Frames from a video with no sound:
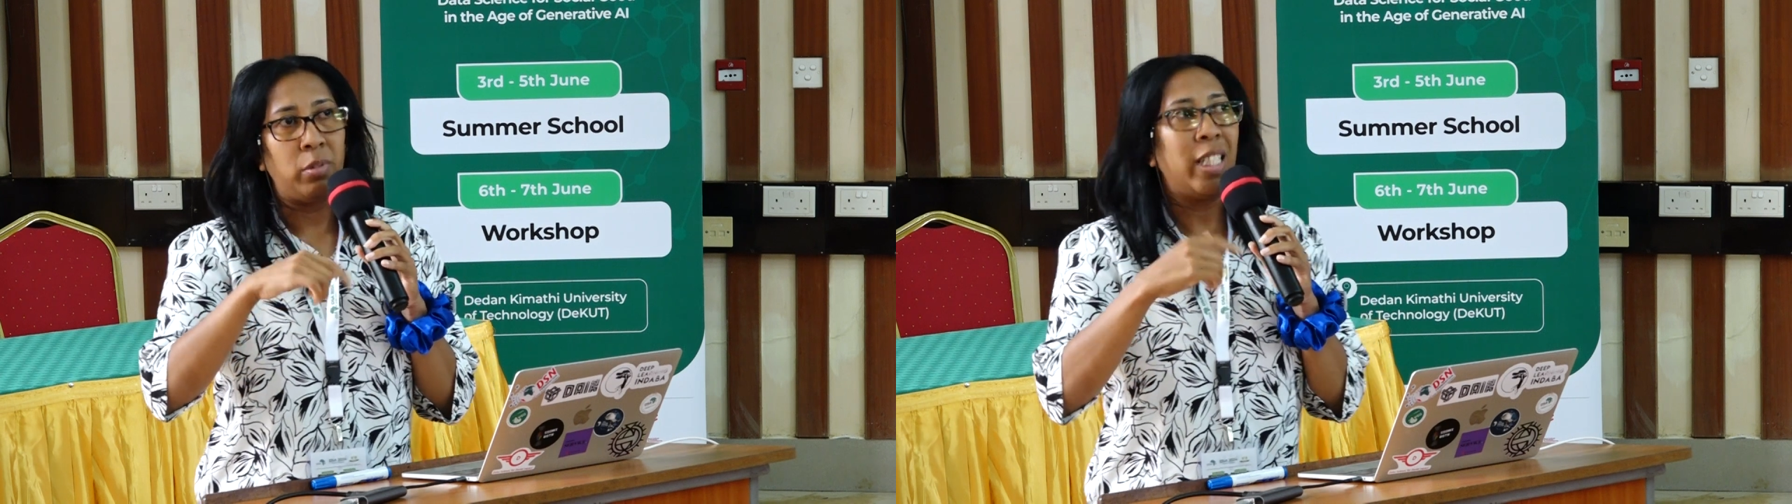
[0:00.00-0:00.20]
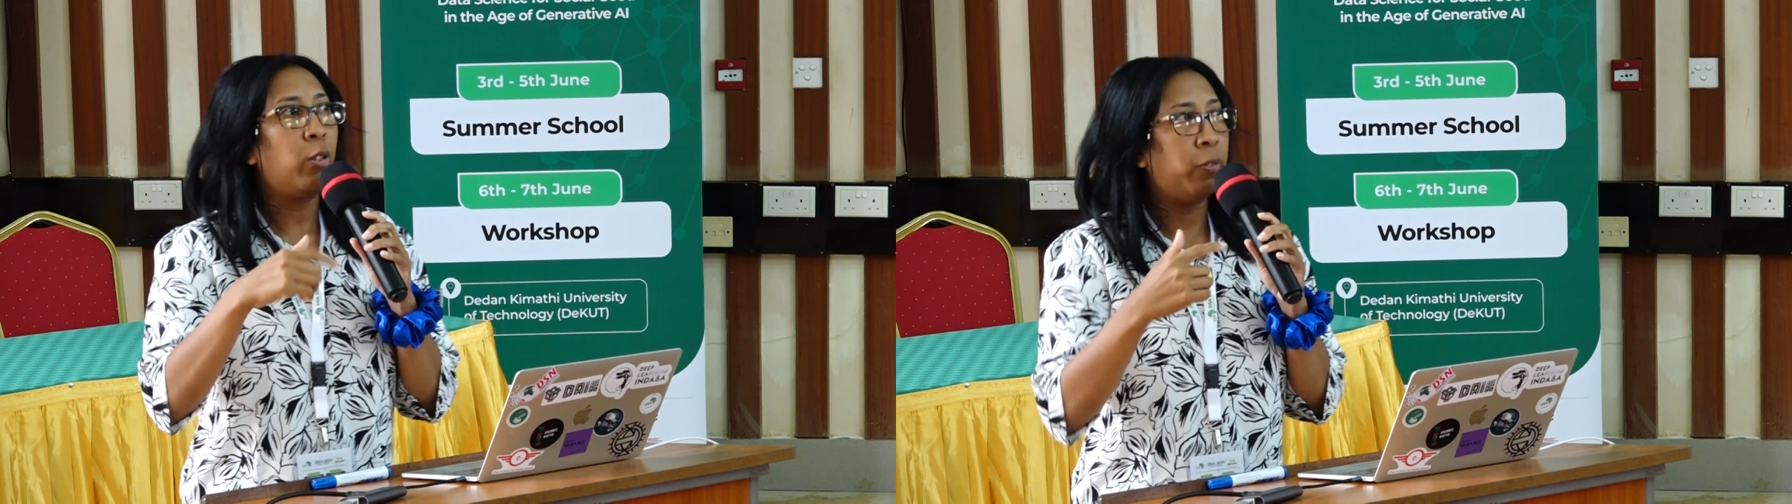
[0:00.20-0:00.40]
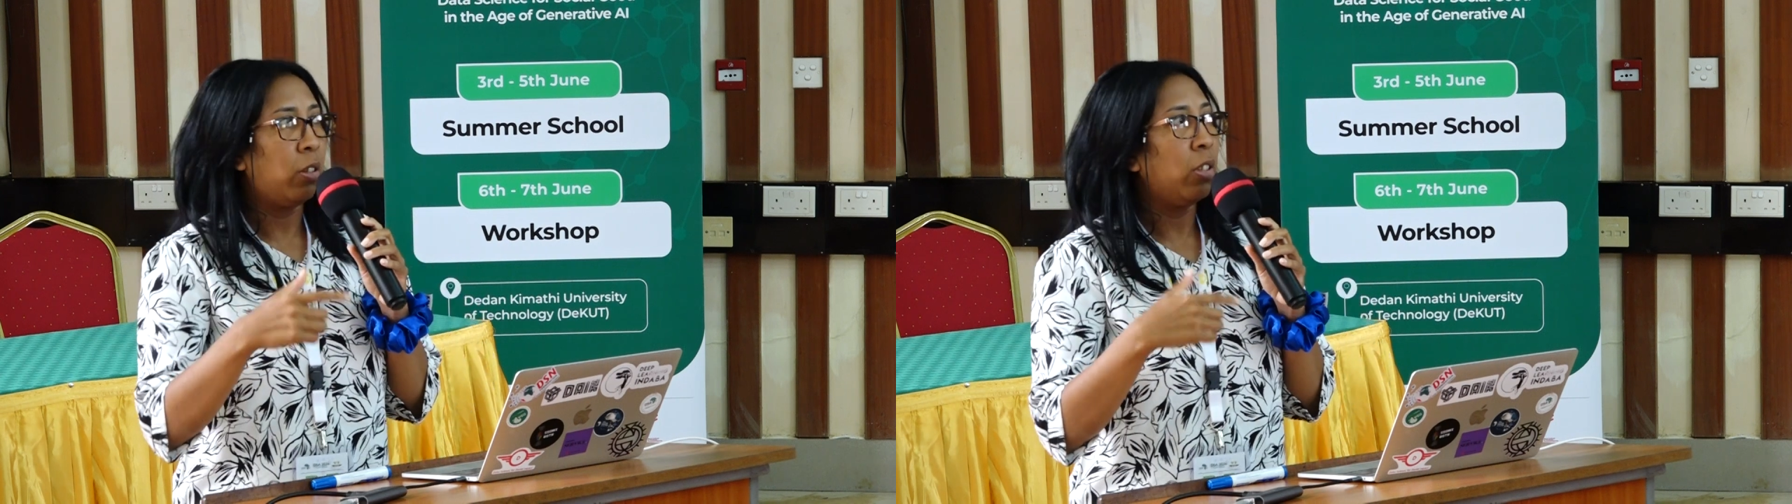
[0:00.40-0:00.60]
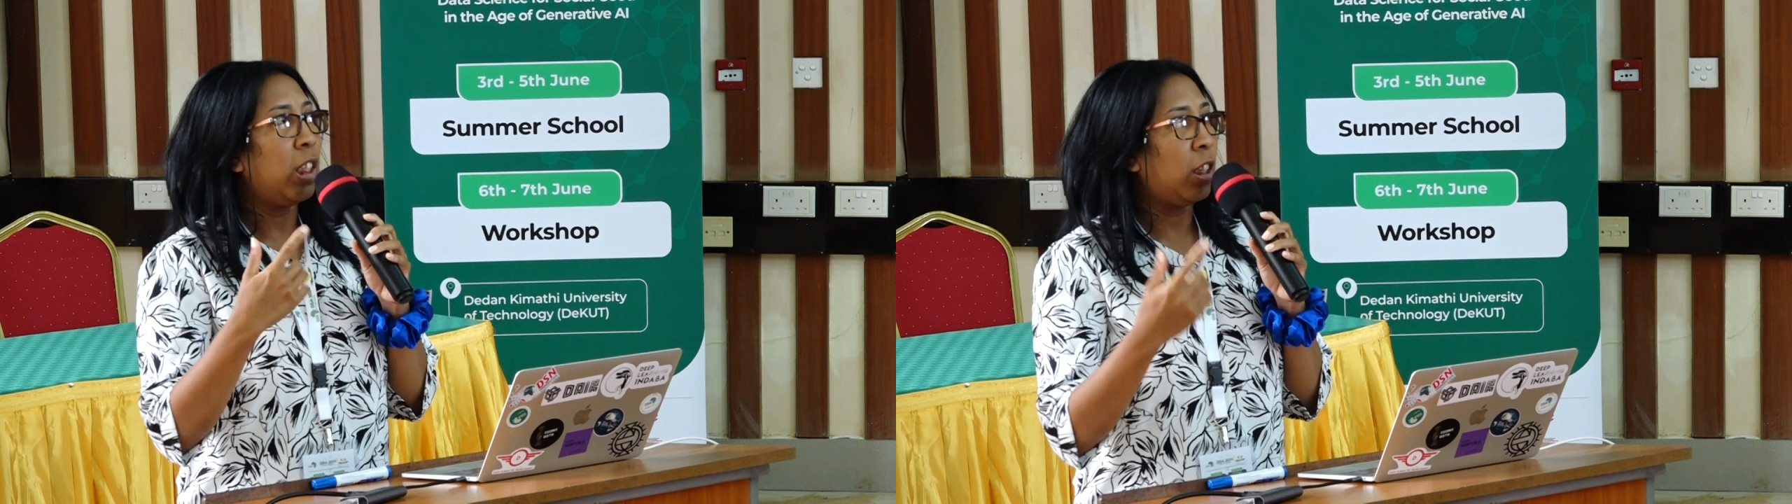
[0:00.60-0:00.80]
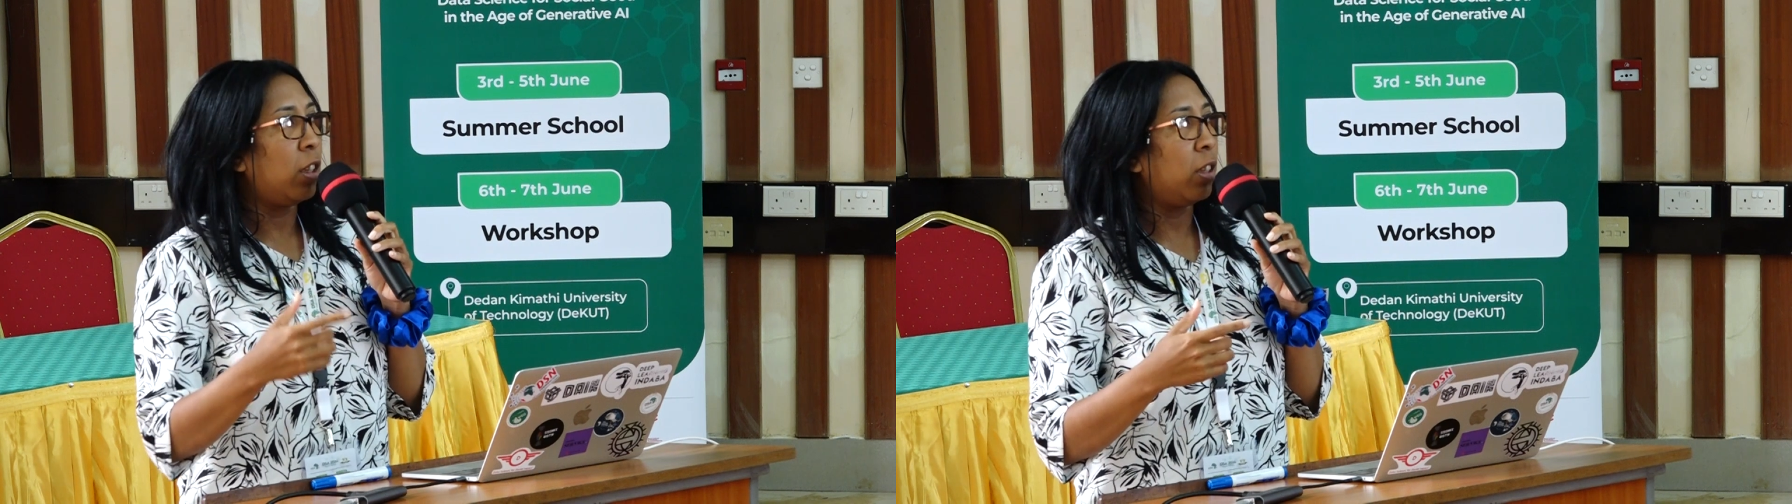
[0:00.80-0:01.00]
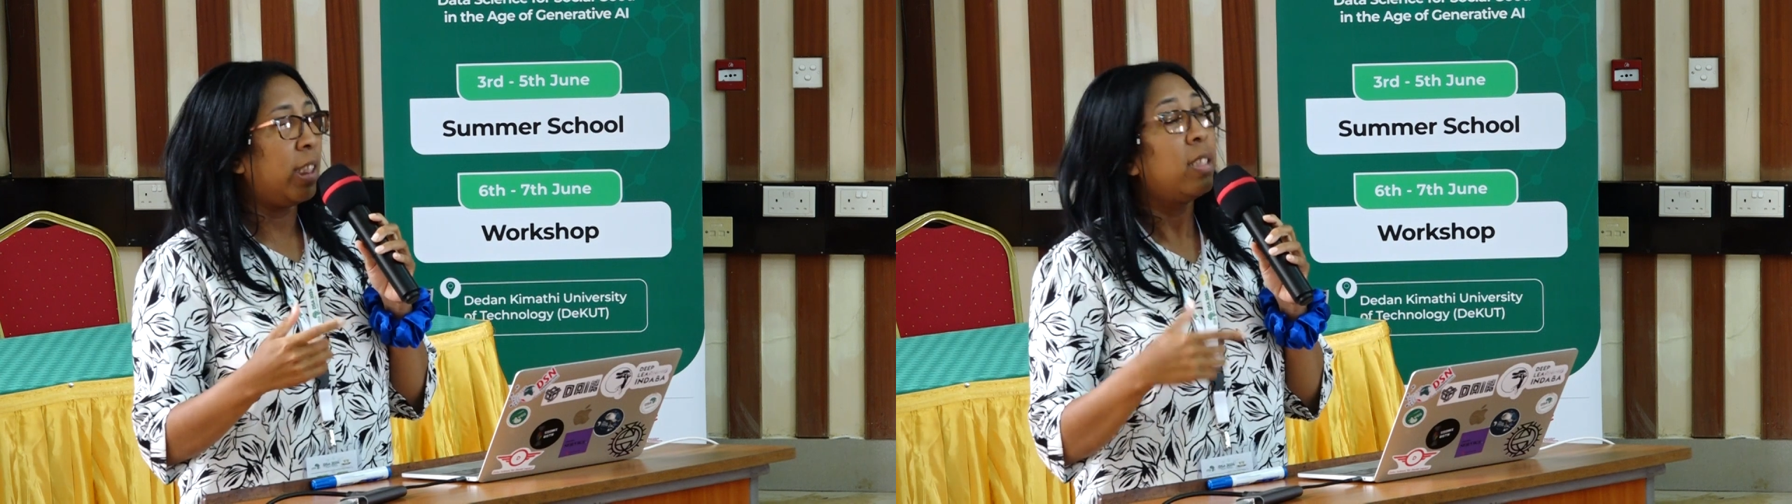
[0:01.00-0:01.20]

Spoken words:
take a photo each